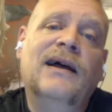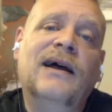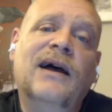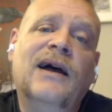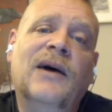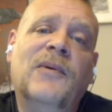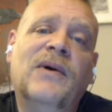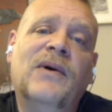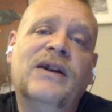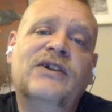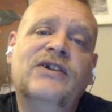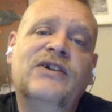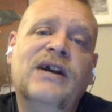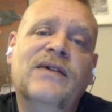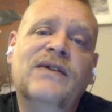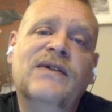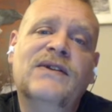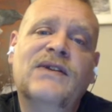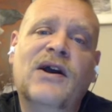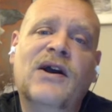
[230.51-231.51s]
I want to share
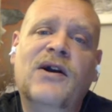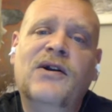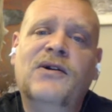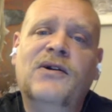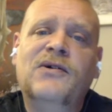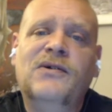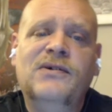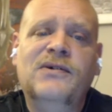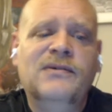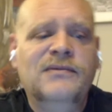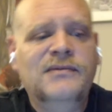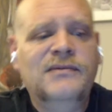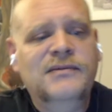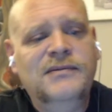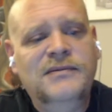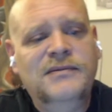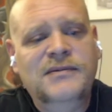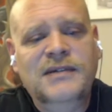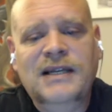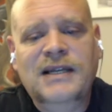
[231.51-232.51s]
this article
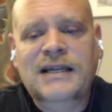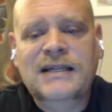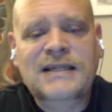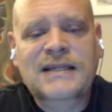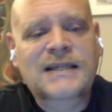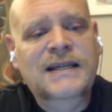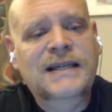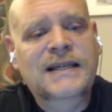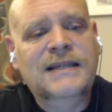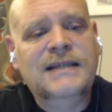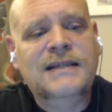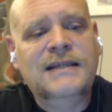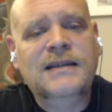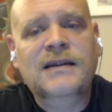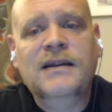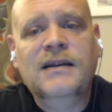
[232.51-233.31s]
because this